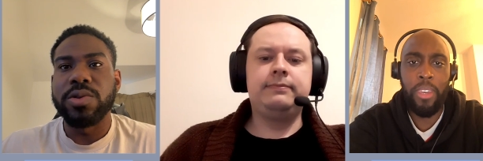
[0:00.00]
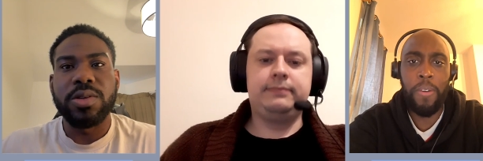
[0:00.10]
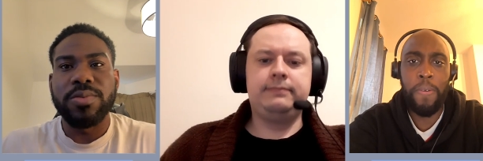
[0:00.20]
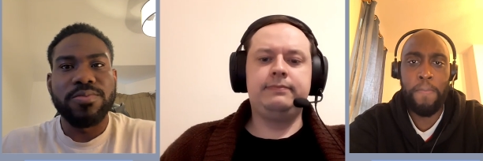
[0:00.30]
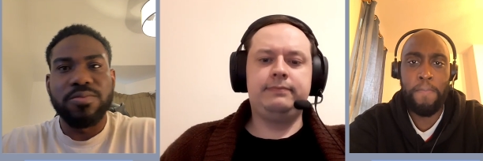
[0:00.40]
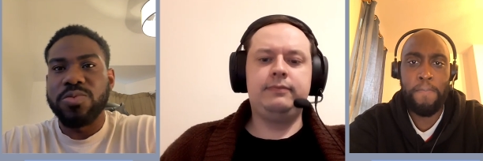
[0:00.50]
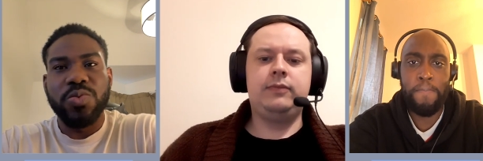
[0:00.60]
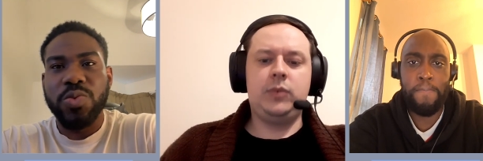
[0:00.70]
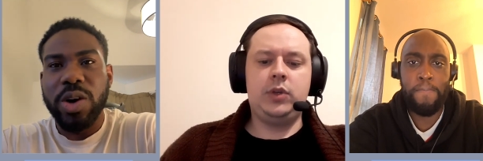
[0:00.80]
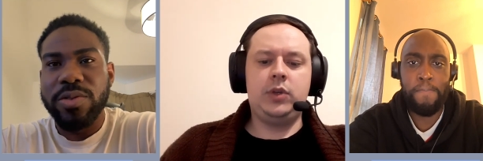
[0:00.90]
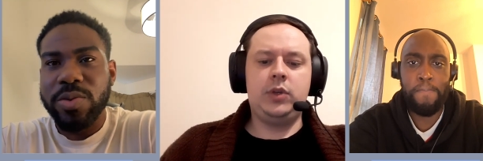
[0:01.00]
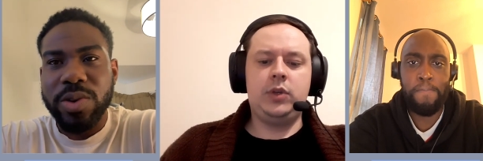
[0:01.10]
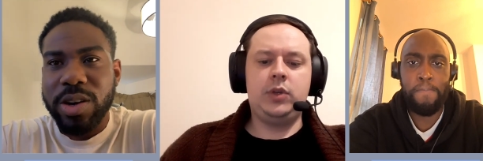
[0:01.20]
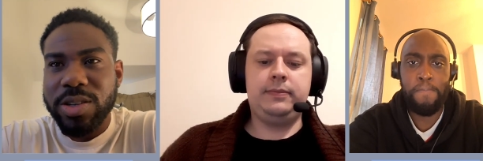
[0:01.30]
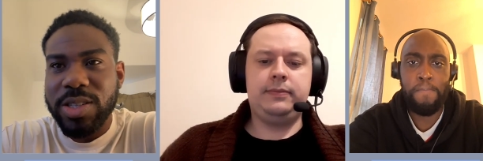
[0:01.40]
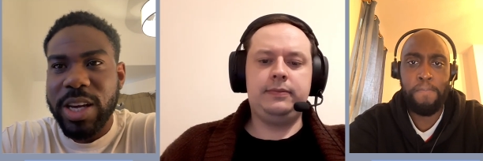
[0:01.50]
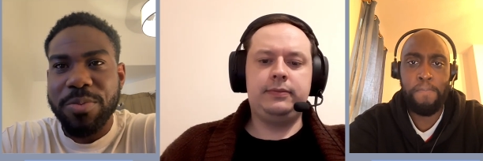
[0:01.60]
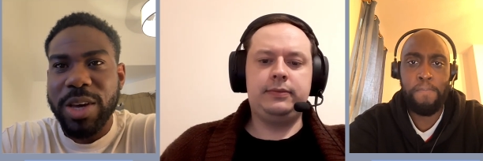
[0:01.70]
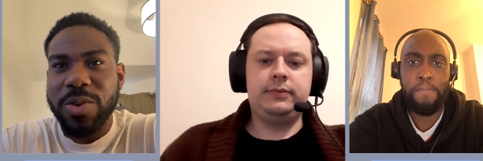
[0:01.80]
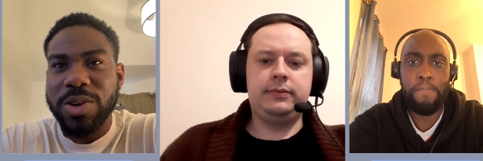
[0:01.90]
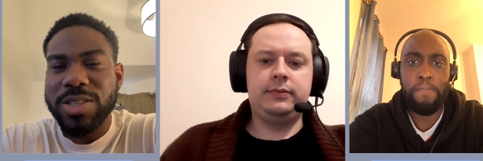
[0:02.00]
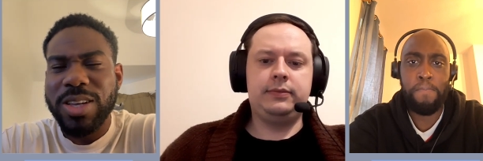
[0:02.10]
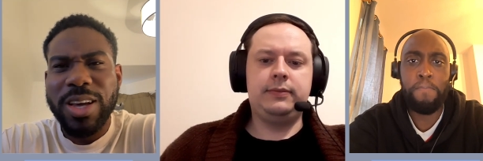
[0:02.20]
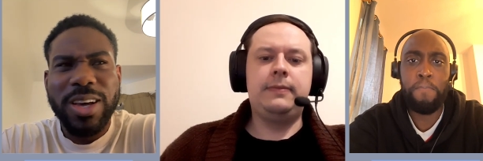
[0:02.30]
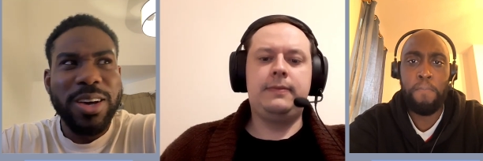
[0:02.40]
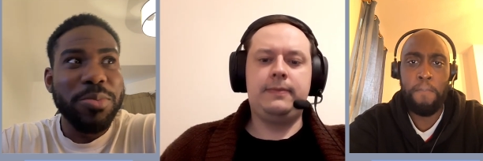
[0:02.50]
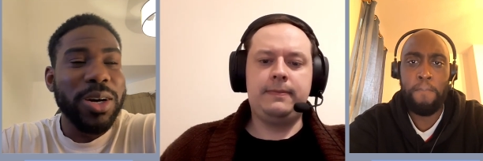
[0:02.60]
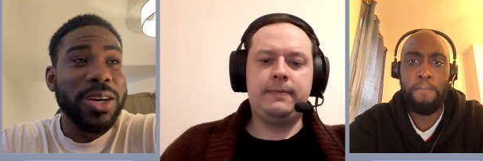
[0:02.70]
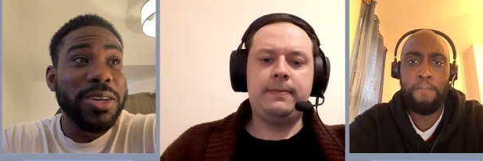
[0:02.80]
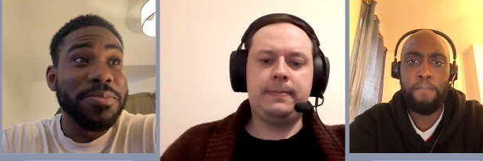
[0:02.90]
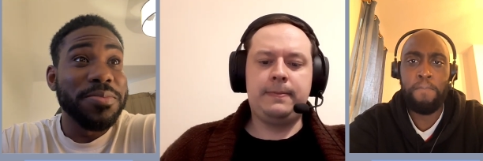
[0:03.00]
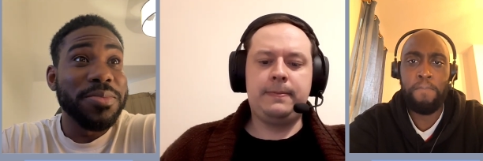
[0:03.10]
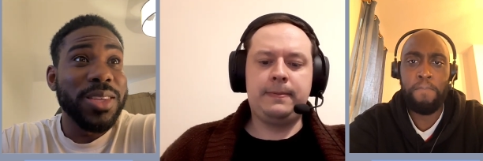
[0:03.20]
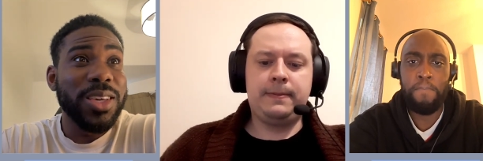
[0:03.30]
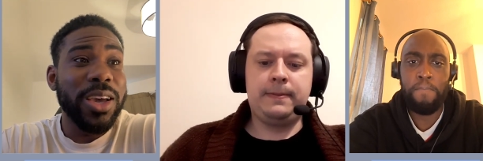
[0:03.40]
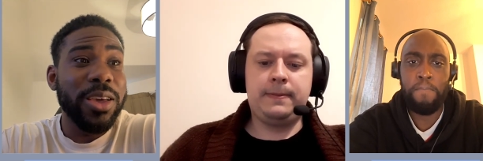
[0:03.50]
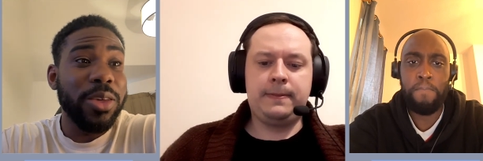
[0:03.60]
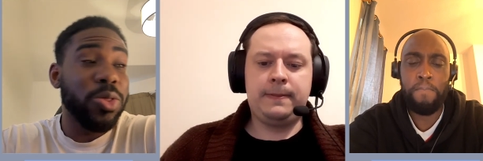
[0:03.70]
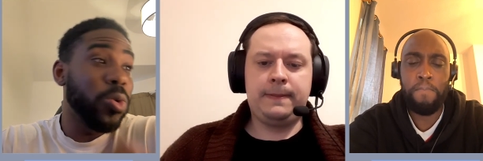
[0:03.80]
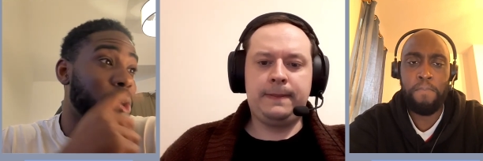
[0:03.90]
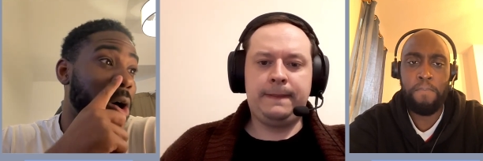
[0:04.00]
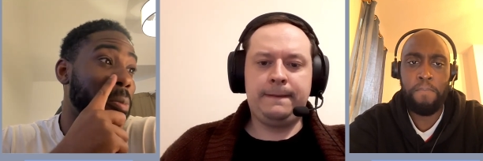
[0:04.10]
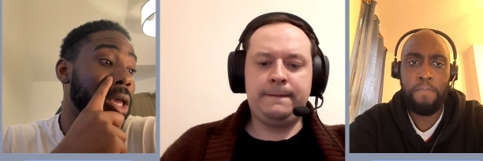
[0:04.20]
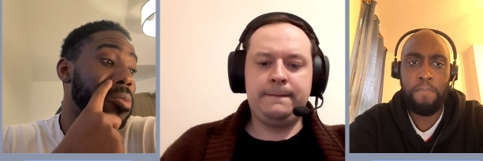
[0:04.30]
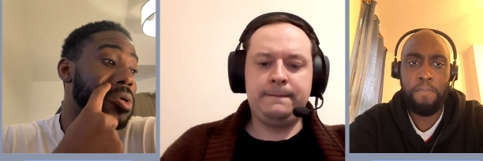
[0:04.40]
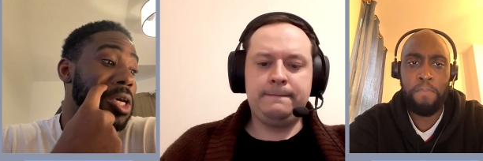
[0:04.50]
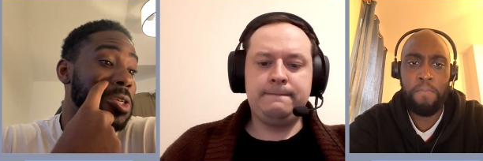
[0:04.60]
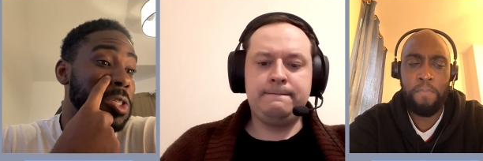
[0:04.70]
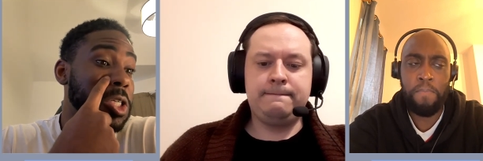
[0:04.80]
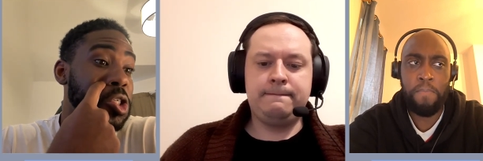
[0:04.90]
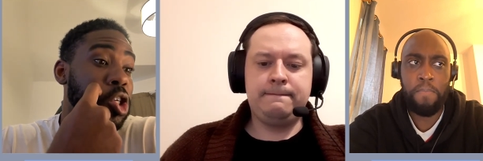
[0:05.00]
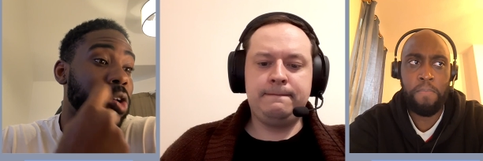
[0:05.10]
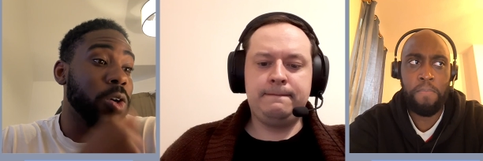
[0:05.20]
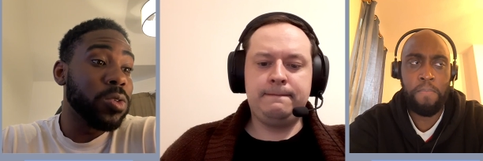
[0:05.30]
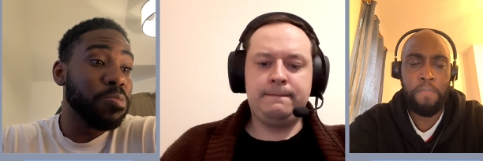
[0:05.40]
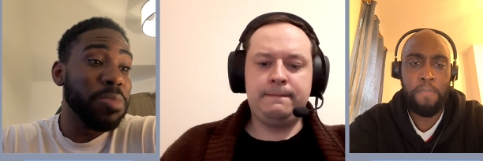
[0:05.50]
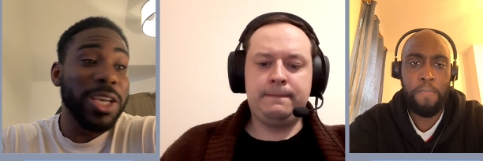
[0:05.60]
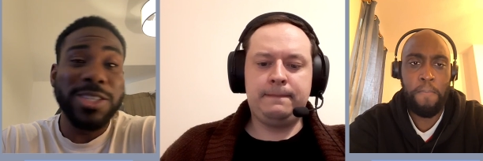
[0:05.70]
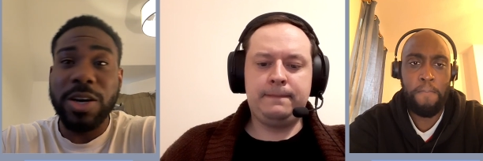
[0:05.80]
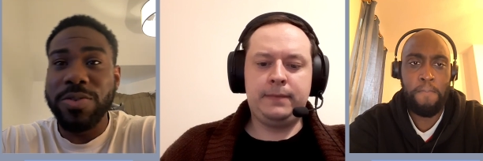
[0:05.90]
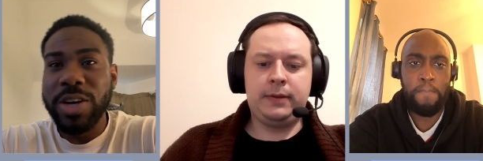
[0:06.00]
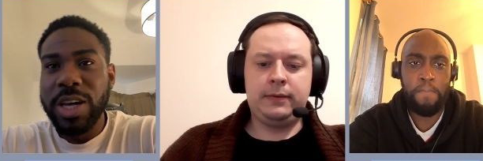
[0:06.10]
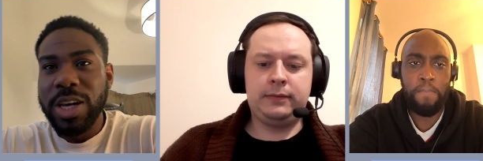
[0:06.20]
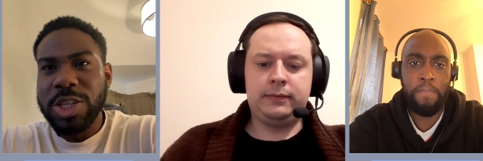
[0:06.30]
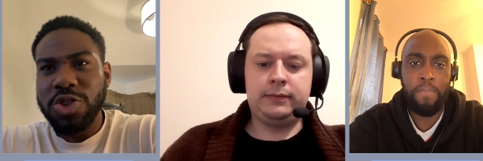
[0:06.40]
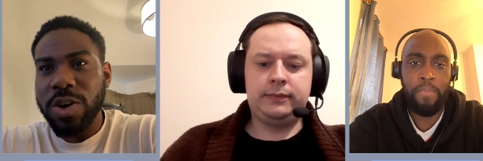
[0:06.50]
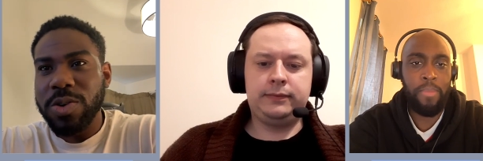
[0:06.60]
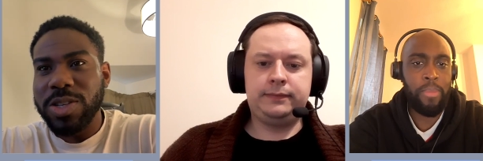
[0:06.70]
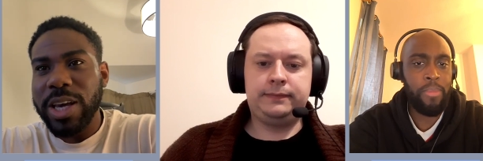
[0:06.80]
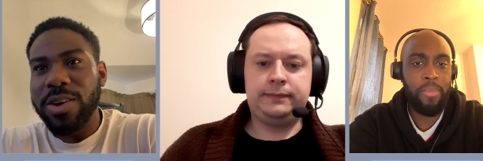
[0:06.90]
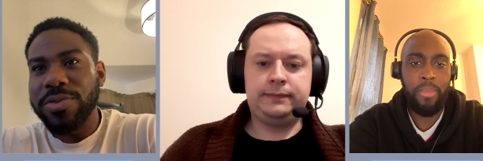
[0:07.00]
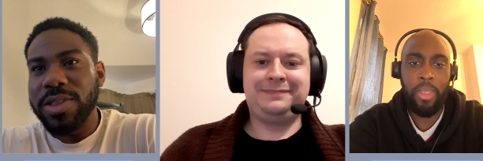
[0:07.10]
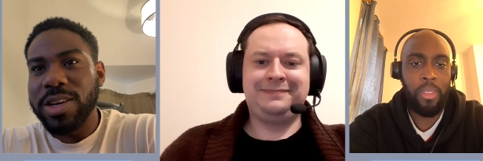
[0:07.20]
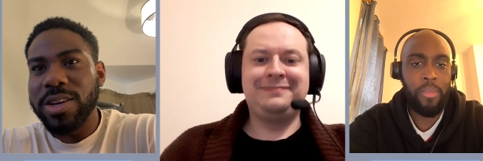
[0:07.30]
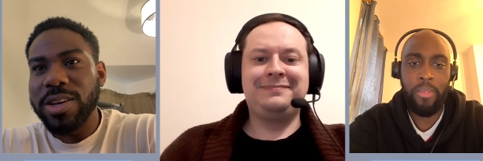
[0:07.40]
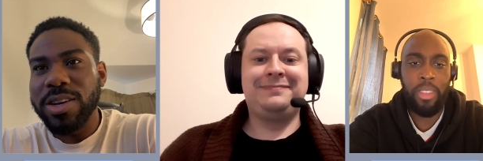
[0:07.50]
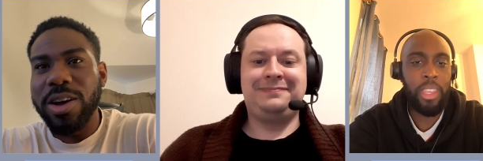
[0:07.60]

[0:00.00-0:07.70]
Speaker 1: yeah. whatever our second pick was. But um, yeah, it threw a lot of people. Then you see Joel's big self struggle to get off the